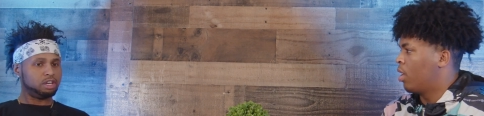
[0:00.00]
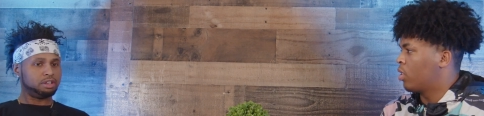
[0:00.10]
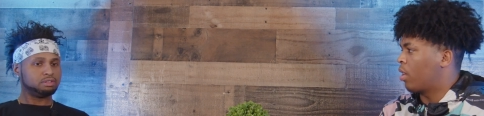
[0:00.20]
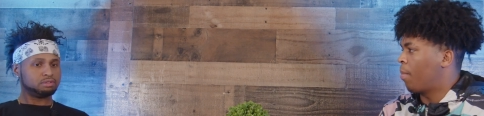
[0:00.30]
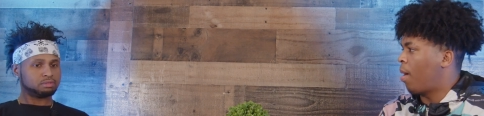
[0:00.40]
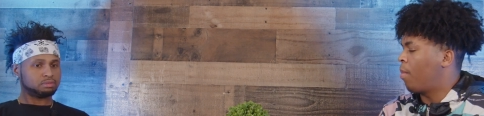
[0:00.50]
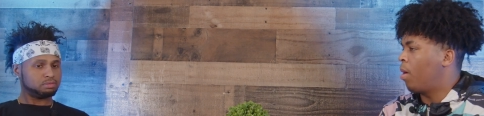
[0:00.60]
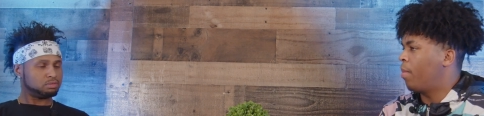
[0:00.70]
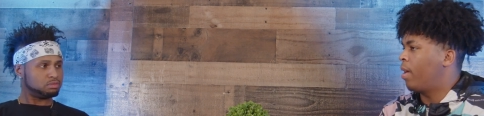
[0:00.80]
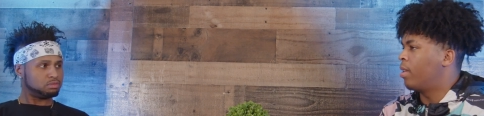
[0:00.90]
Speaker 1: Yeah. So like my
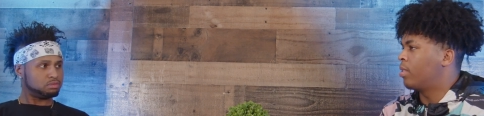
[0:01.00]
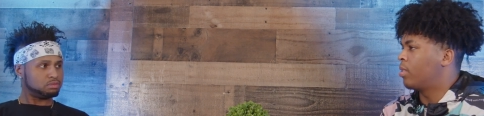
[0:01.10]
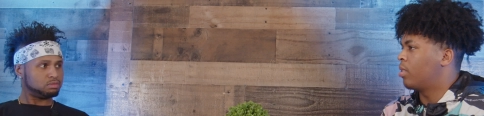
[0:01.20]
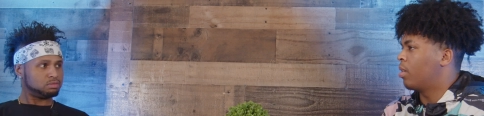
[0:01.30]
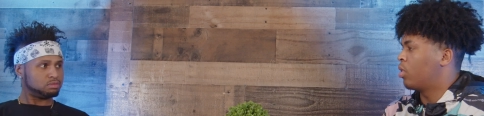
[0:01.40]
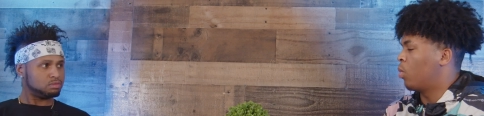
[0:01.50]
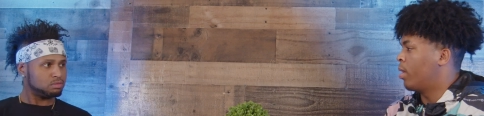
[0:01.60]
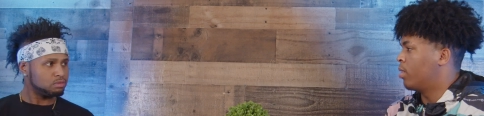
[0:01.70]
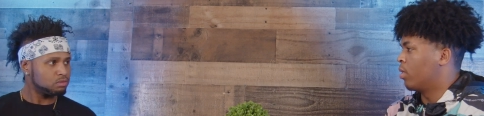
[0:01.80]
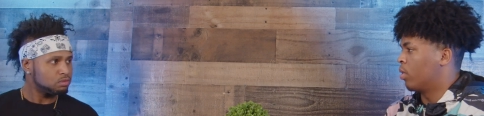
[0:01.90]
mom has
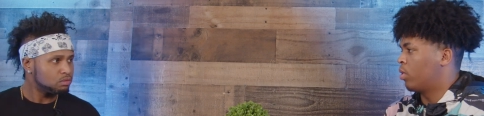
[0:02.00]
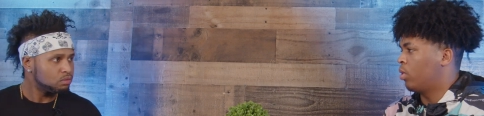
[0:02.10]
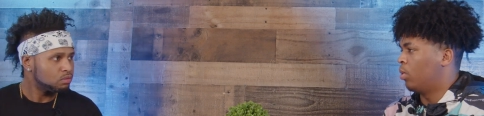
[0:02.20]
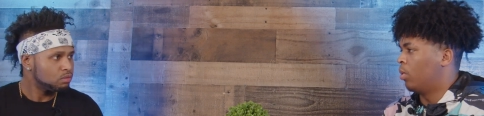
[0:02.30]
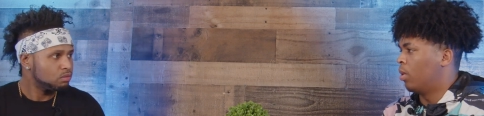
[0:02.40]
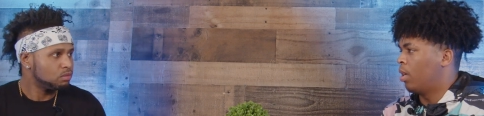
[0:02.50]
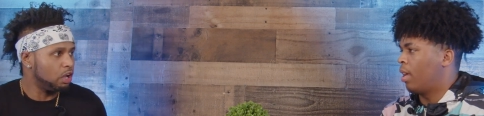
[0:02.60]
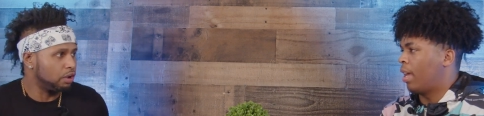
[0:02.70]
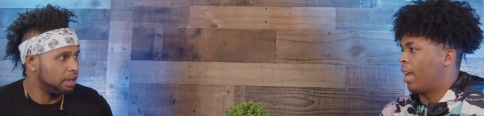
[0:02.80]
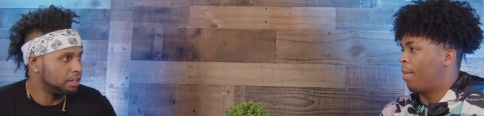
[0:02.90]
twins that are two.
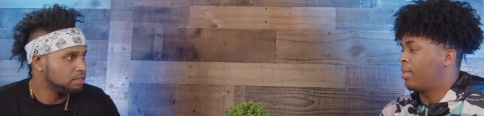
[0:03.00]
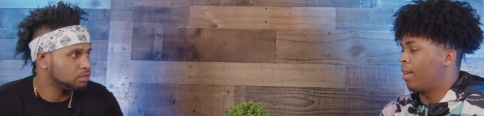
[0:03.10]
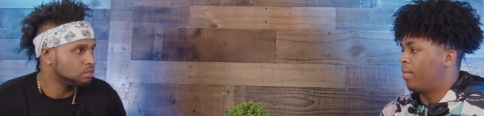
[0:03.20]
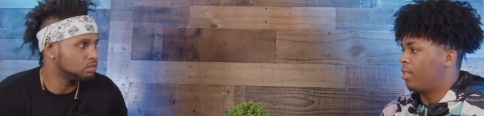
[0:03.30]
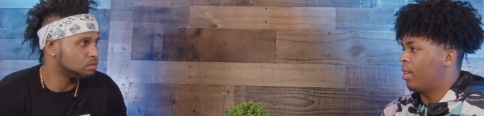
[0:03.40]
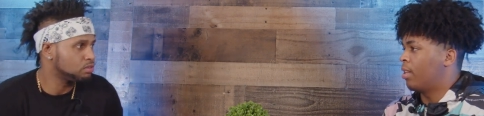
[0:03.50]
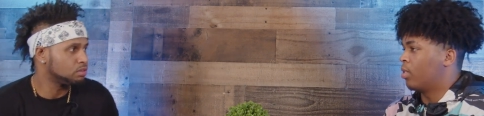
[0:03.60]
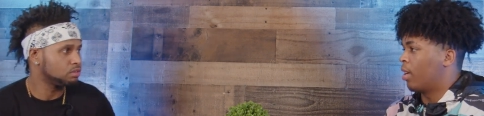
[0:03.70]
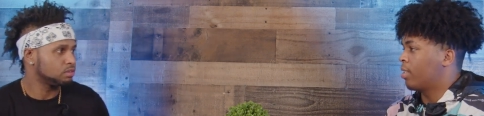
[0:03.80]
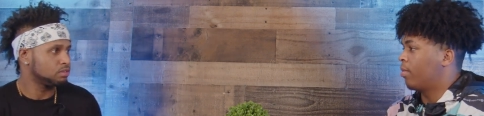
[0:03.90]
Okay. And I'm
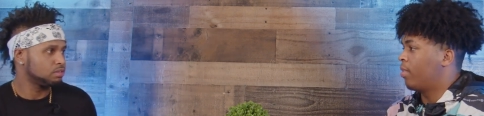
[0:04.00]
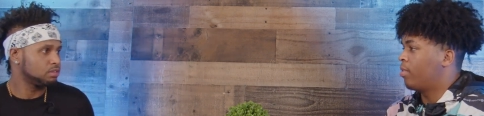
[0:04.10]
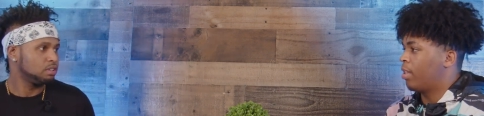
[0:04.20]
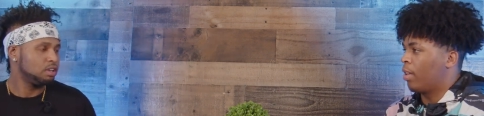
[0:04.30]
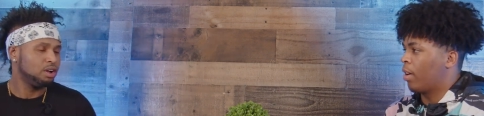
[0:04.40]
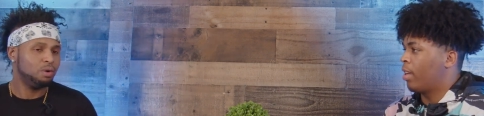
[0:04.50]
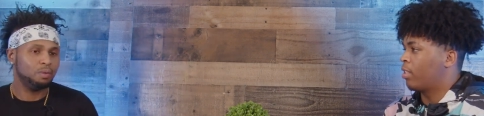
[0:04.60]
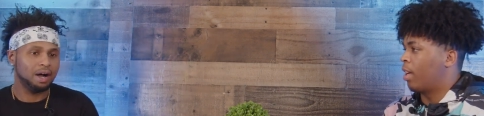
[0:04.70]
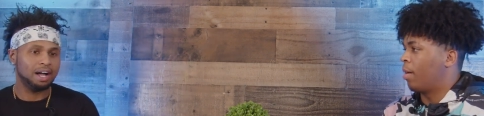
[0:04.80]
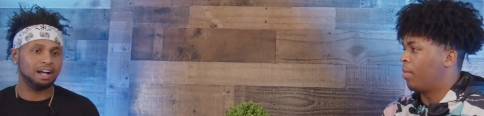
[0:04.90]
17, so that's a 15 year
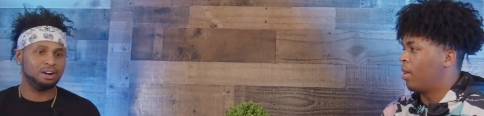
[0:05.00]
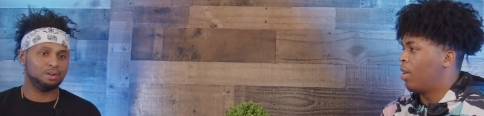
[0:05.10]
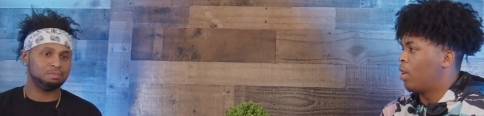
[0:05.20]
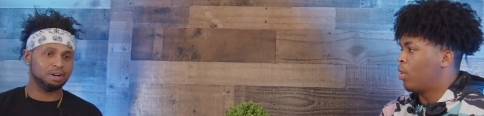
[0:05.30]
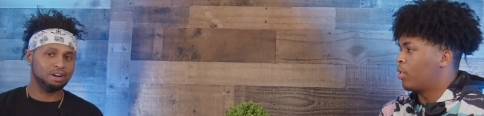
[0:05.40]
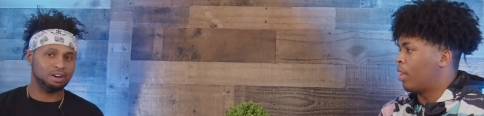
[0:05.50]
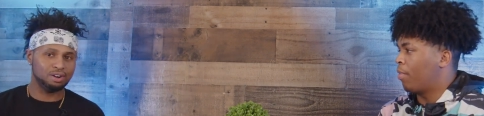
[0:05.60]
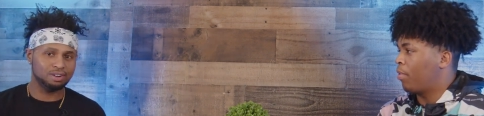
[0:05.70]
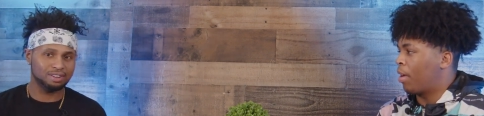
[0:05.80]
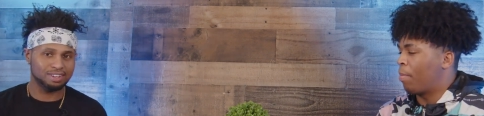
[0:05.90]
age gap. Wow, bro. So
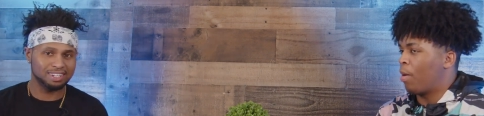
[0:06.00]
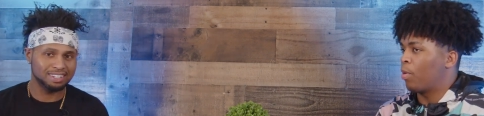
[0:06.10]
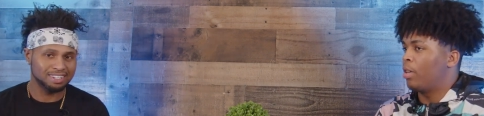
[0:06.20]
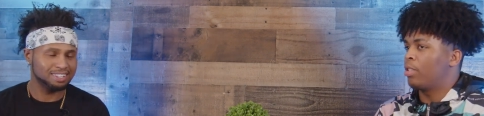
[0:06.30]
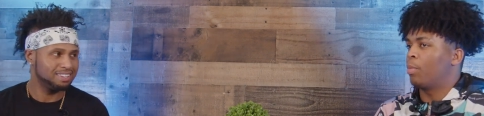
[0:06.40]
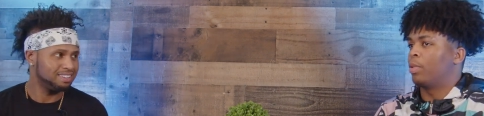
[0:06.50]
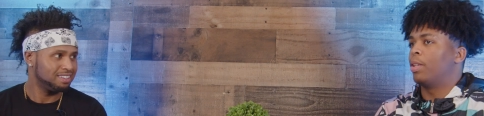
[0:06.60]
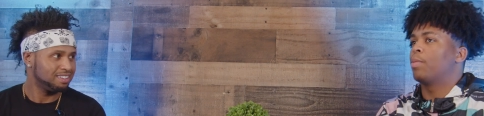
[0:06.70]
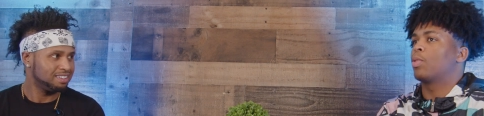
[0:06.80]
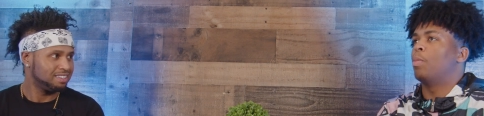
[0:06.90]
I feel like my relation with
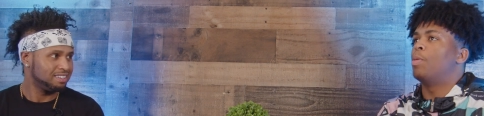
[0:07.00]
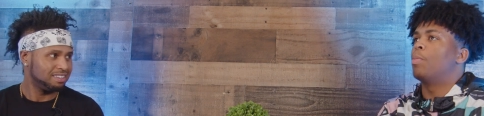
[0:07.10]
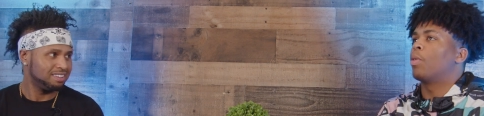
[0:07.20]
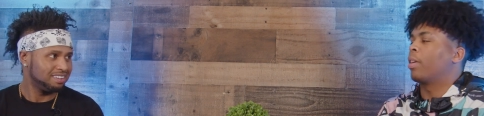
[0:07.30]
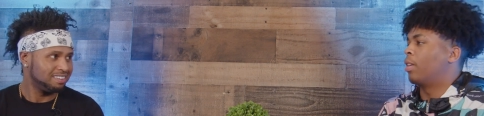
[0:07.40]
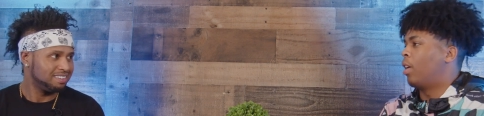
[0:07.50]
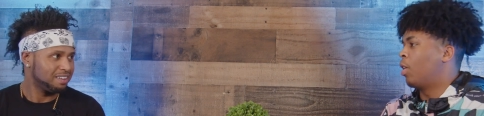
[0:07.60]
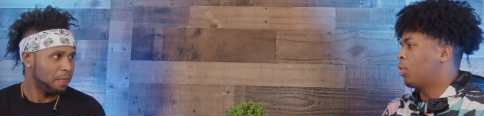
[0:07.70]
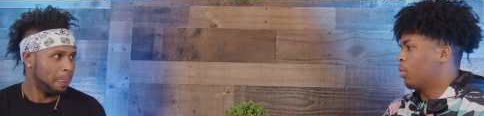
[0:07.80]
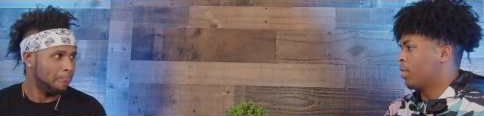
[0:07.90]
them is gonna be more like an
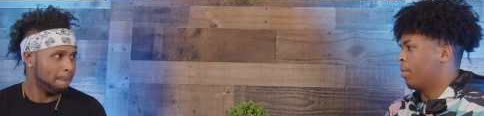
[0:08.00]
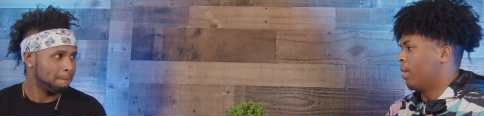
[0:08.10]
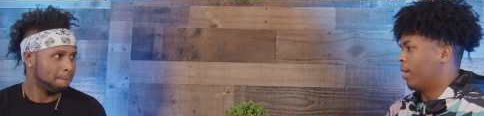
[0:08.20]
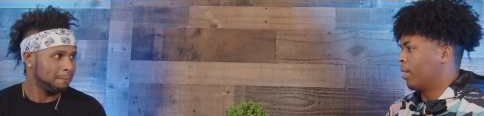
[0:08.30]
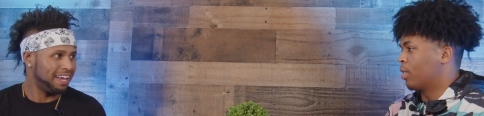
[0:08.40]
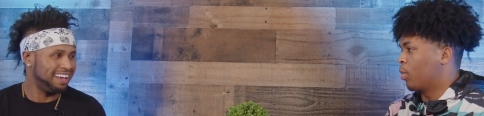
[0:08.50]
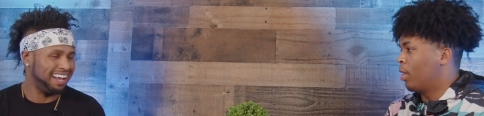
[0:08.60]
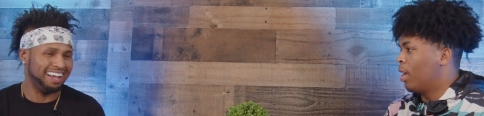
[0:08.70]
uncle type thing. Cause when